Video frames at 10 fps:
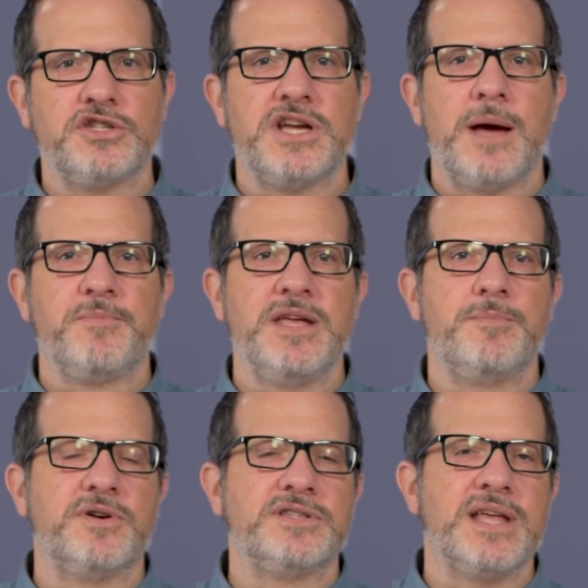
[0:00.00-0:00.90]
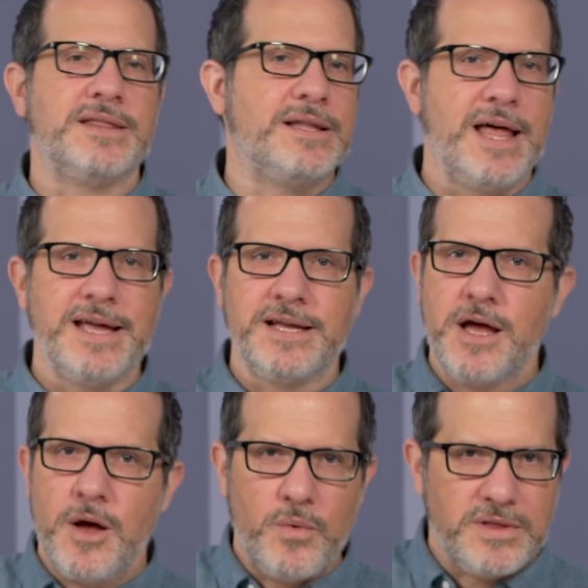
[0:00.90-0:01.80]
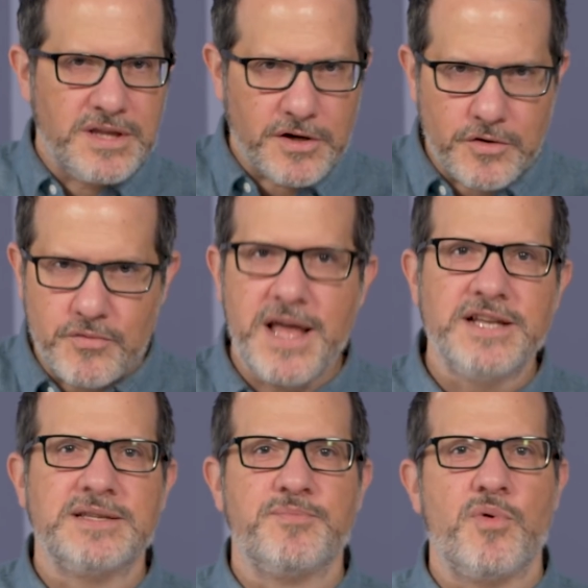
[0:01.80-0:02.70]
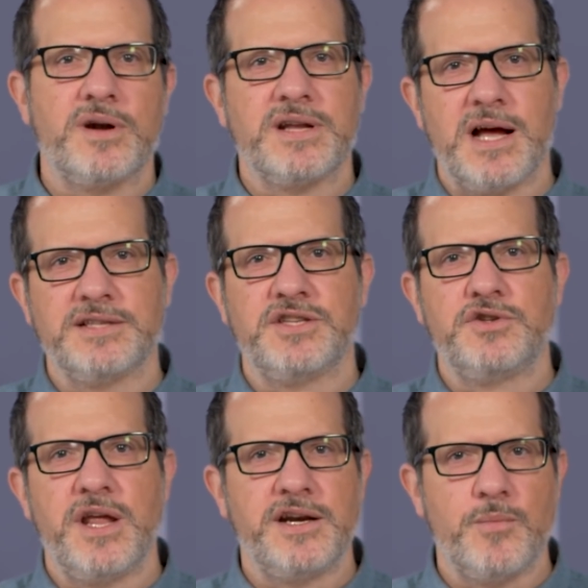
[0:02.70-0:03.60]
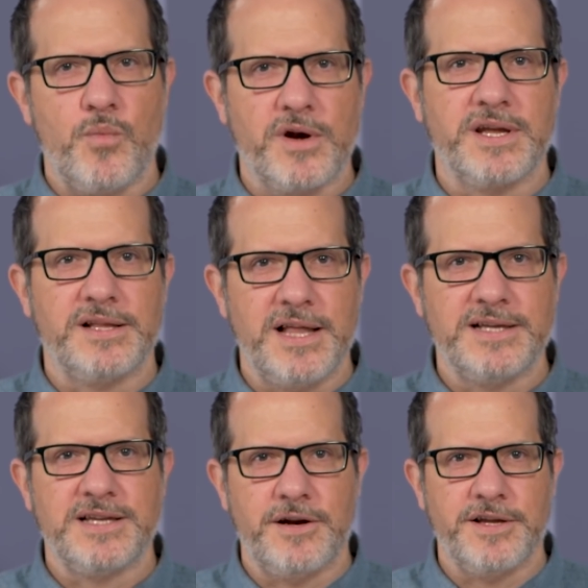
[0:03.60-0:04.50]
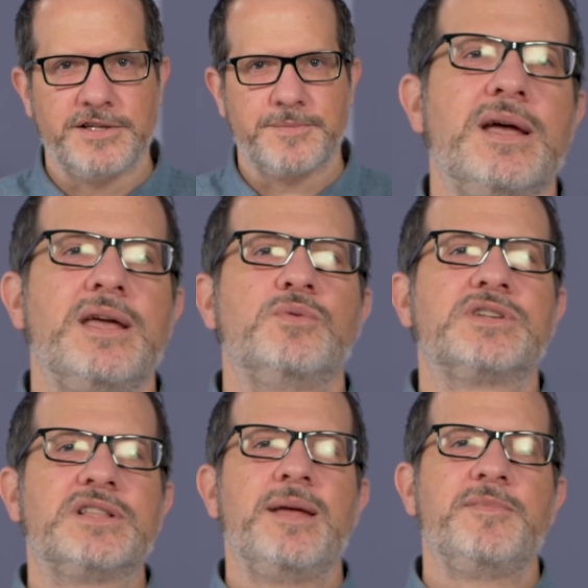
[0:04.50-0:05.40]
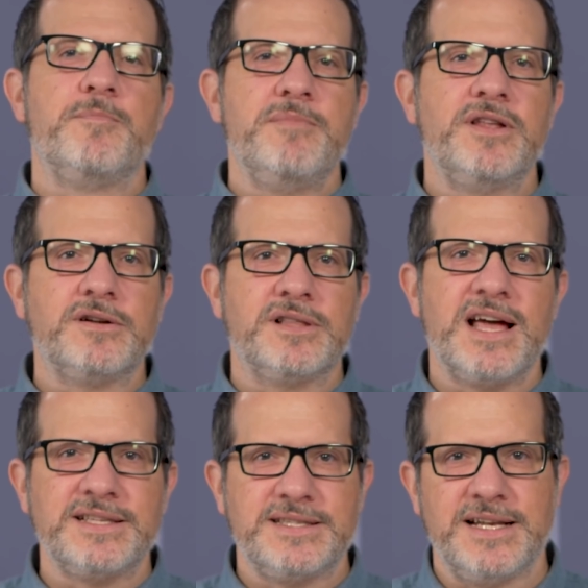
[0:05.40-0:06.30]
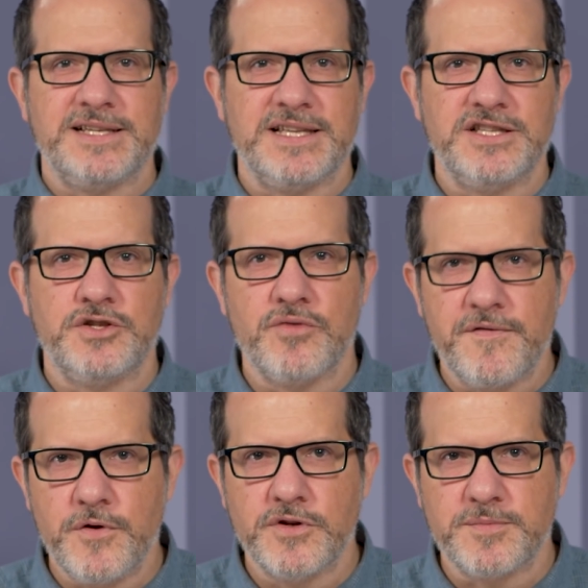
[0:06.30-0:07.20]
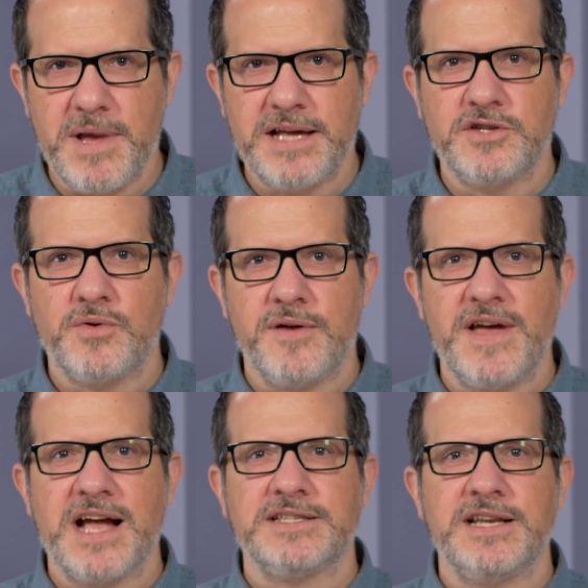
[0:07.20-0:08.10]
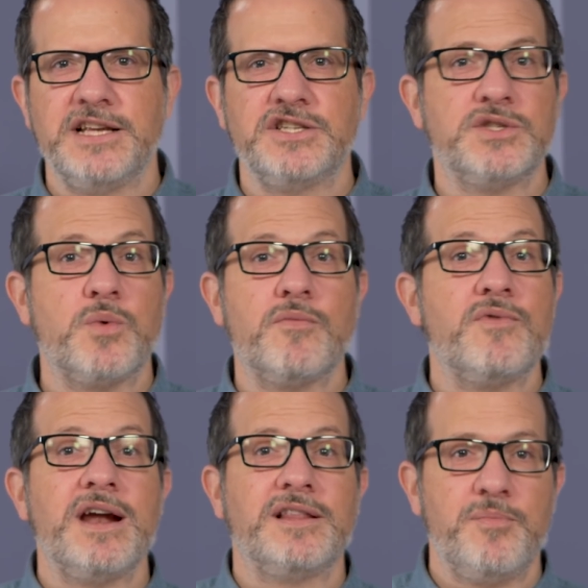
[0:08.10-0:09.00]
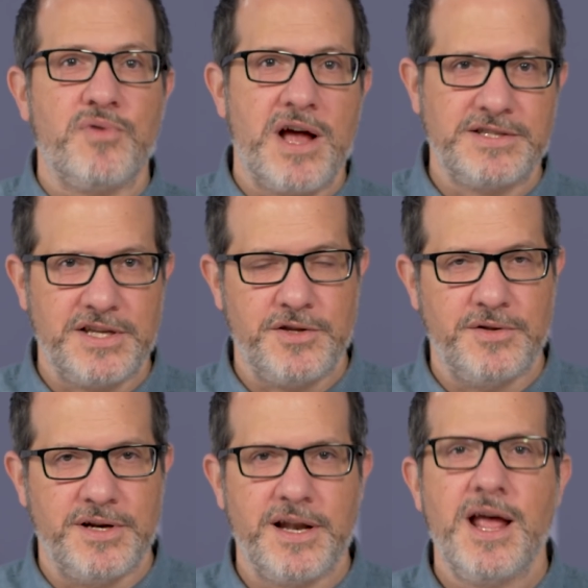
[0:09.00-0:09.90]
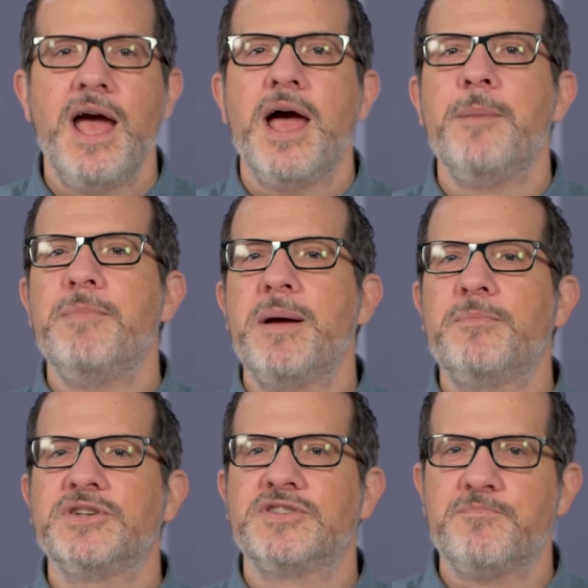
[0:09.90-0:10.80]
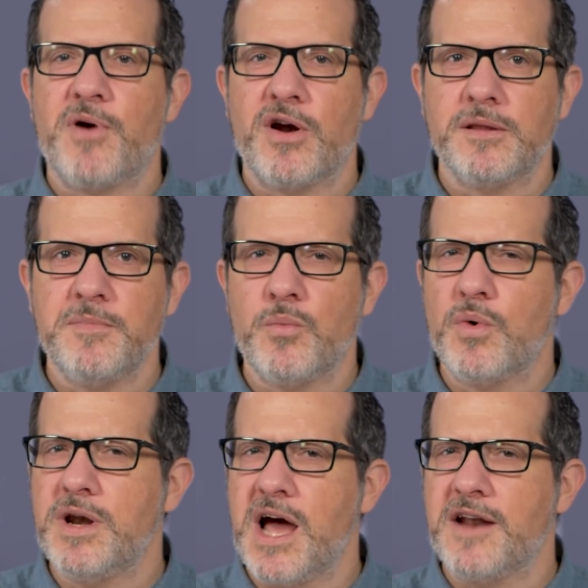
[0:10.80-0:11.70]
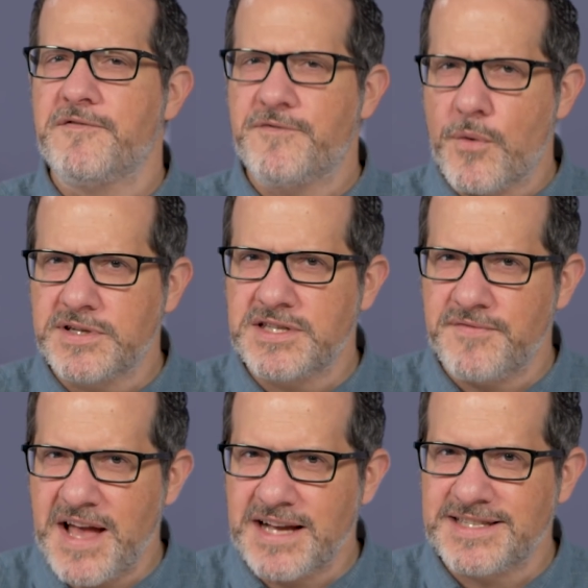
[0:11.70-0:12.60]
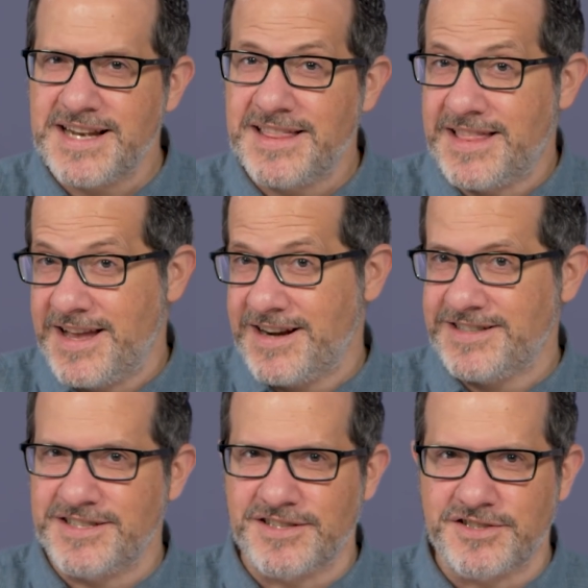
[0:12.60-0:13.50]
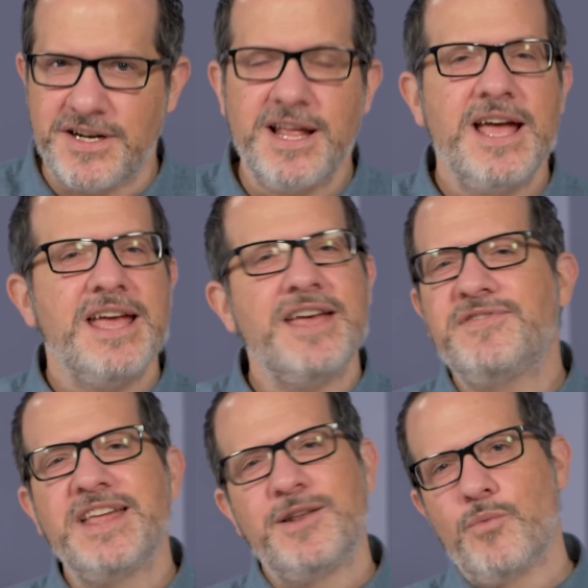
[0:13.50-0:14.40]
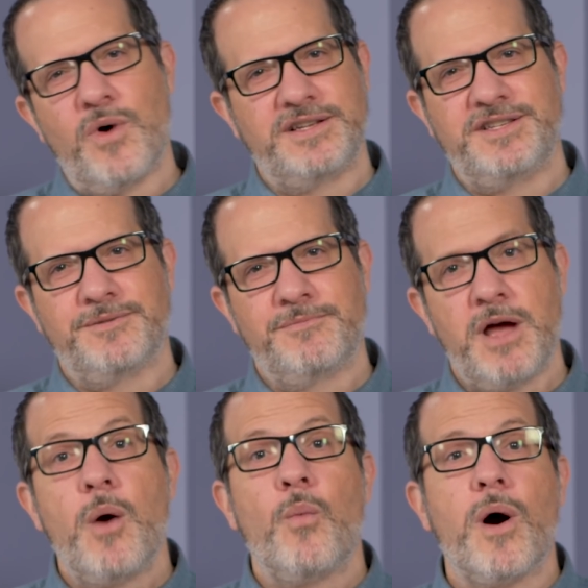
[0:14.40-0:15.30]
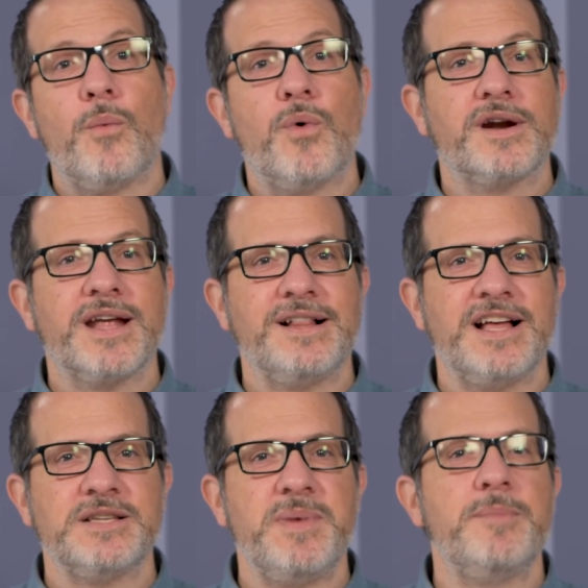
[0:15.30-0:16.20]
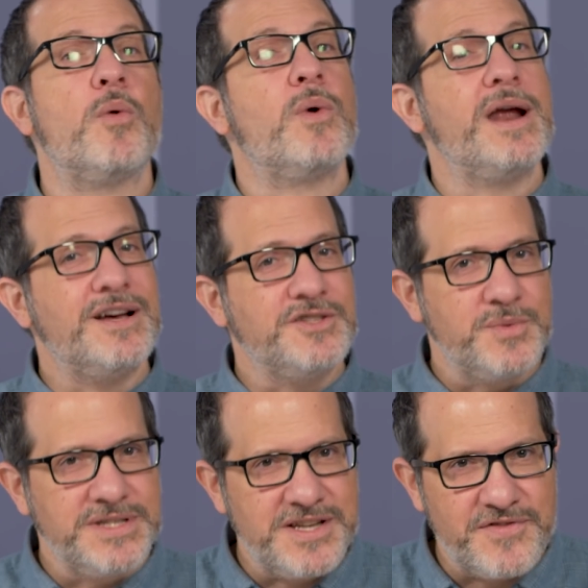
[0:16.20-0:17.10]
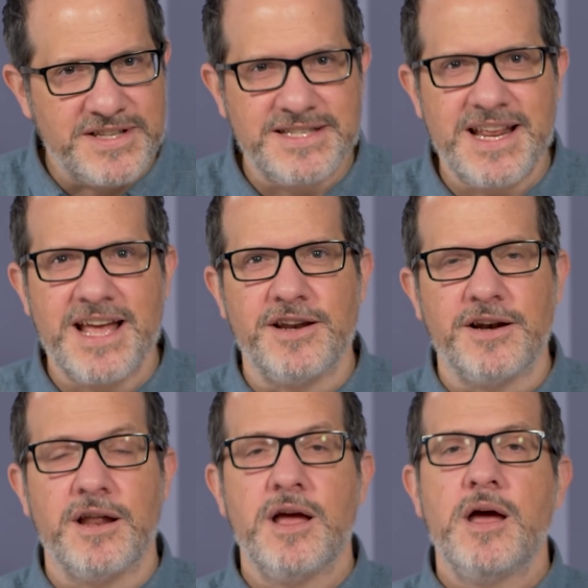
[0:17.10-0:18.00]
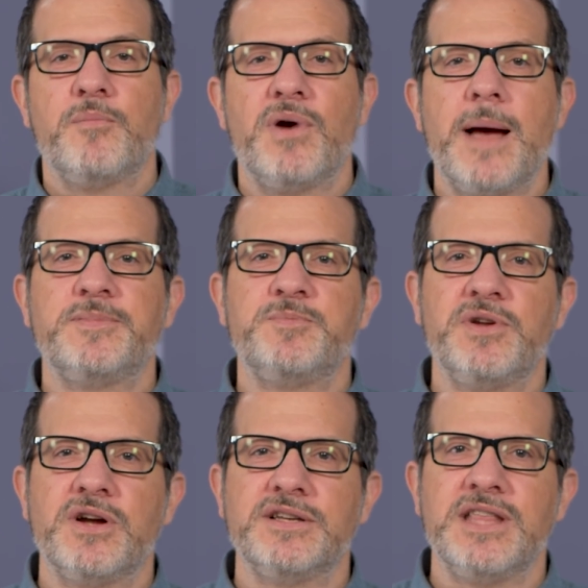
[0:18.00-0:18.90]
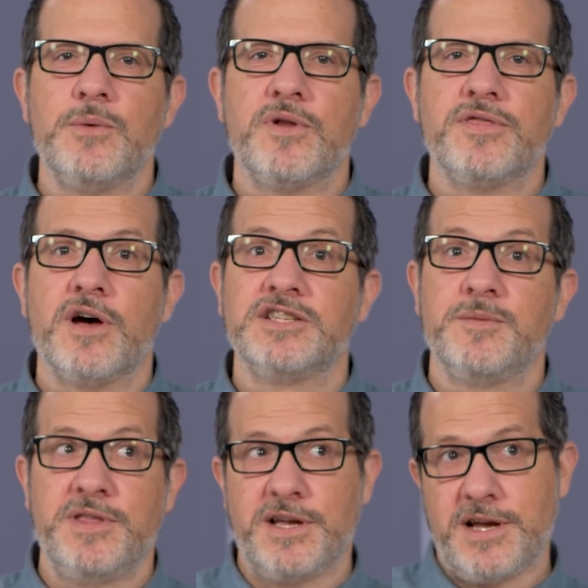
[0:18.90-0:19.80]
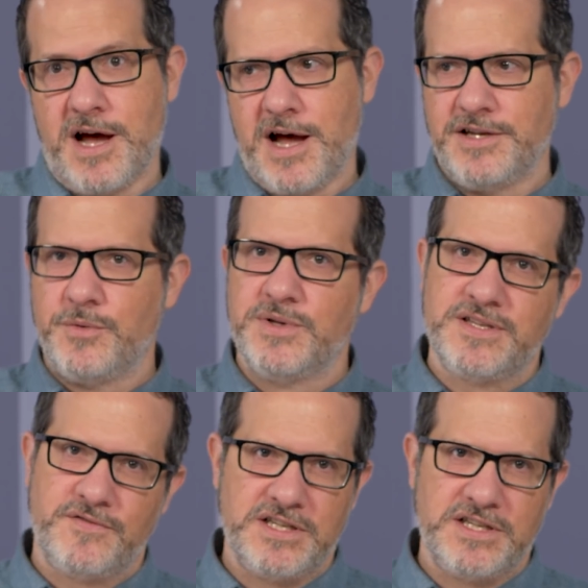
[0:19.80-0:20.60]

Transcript: shopkeepers, and the like, with their greatest support concentrated in working-class areas. It was claimed that middle-class citizens who refused mandatory vaccinations were rarely prosecuted, and members of parliament were not forced to vaccinate their children if they didn't want to, while working-class people were held to a different standard, perhaps because they were thought to be the conduits of